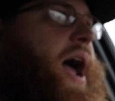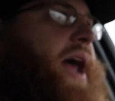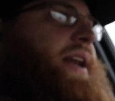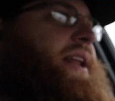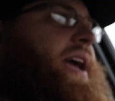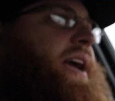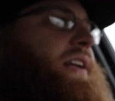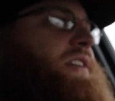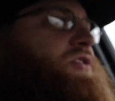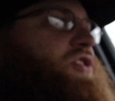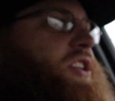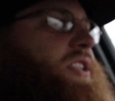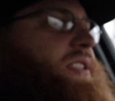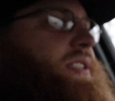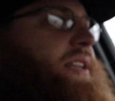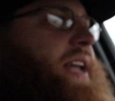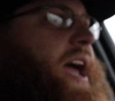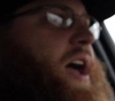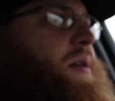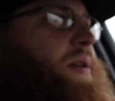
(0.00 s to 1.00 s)
I did
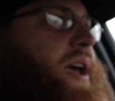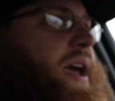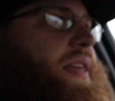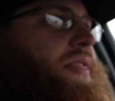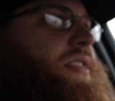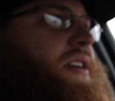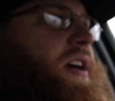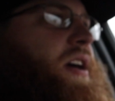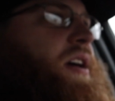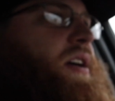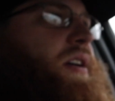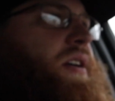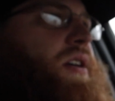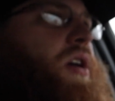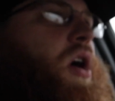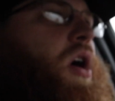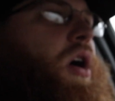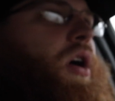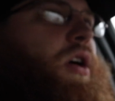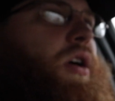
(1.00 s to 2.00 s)
just now get the
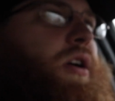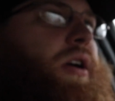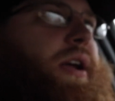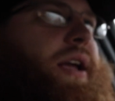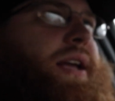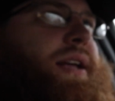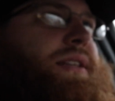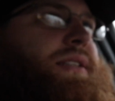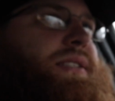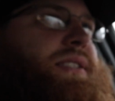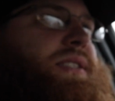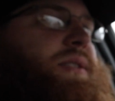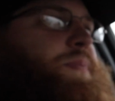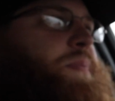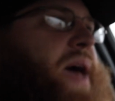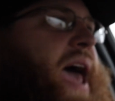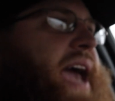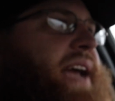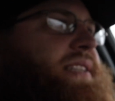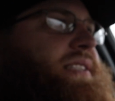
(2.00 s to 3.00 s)
car
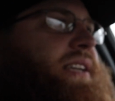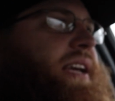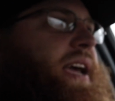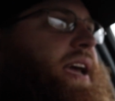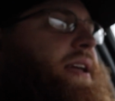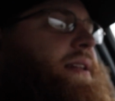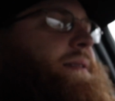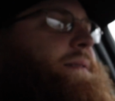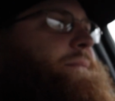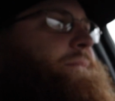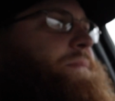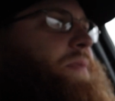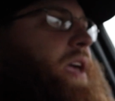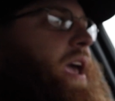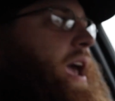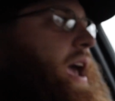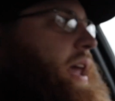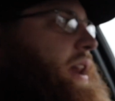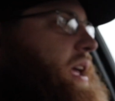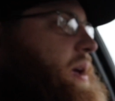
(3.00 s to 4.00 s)
inspected
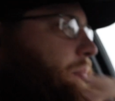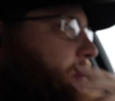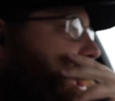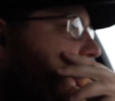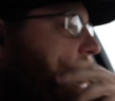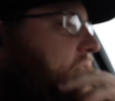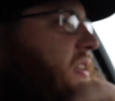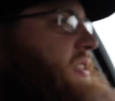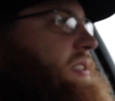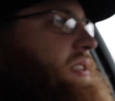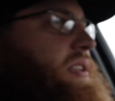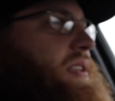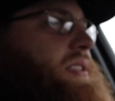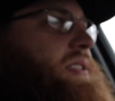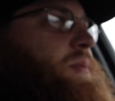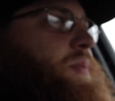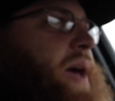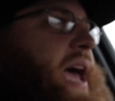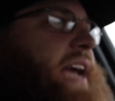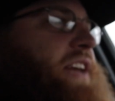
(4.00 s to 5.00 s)
and it passed
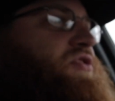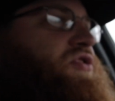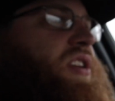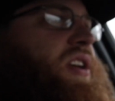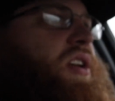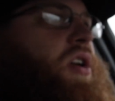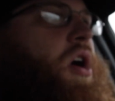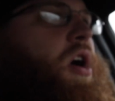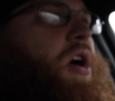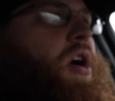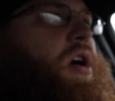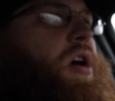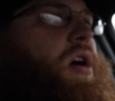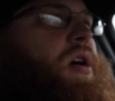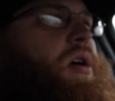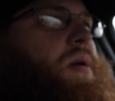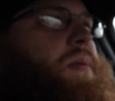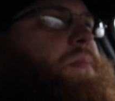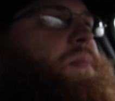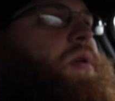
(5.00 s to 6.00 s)
inspection. All,
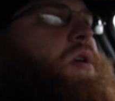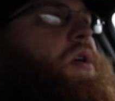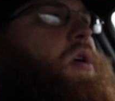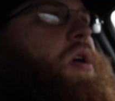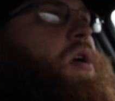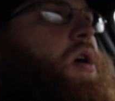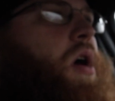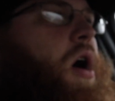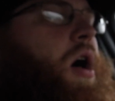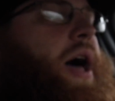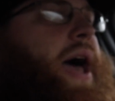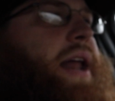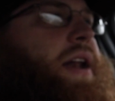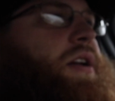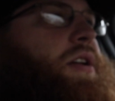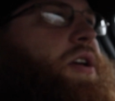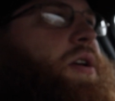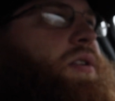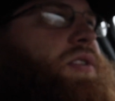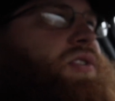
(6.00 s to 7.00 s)
um, all I had
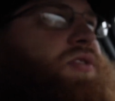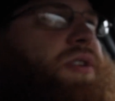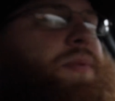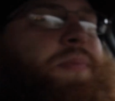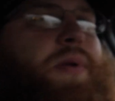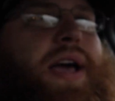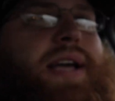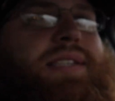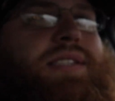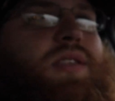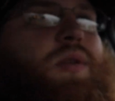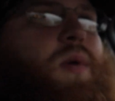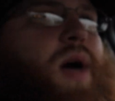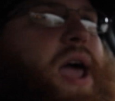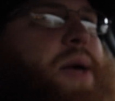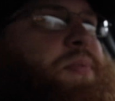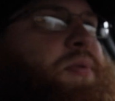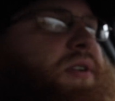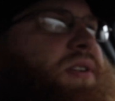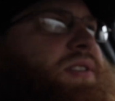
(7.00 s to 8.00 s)
to do is replace the
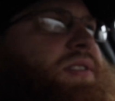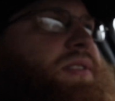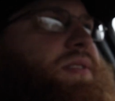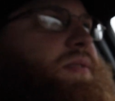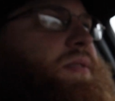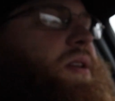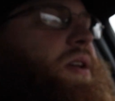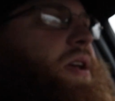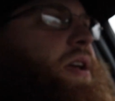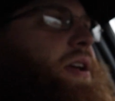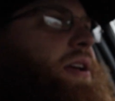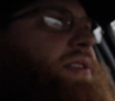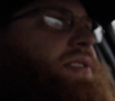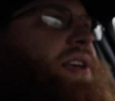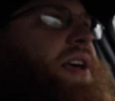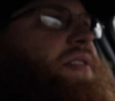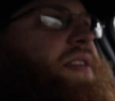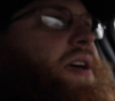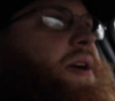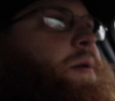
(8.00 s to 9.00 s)
wipers. He
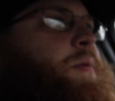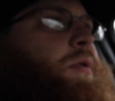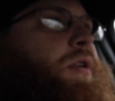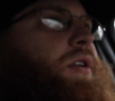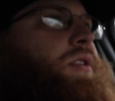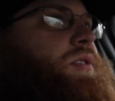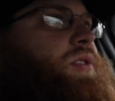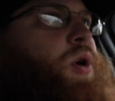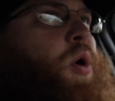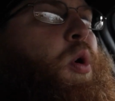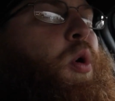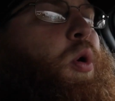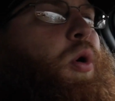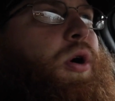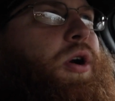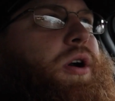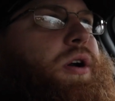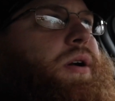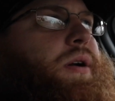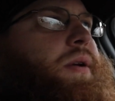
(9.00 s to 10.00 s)
said they were
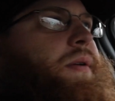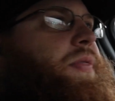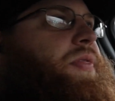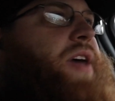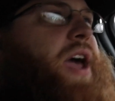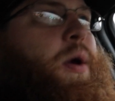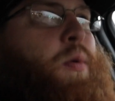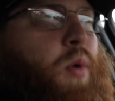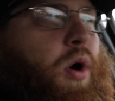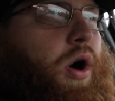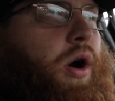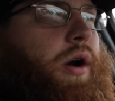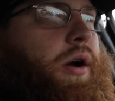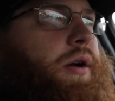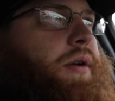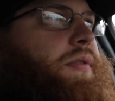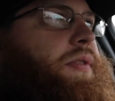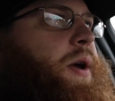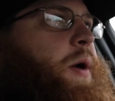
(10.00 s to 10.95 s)
torn. They weren't.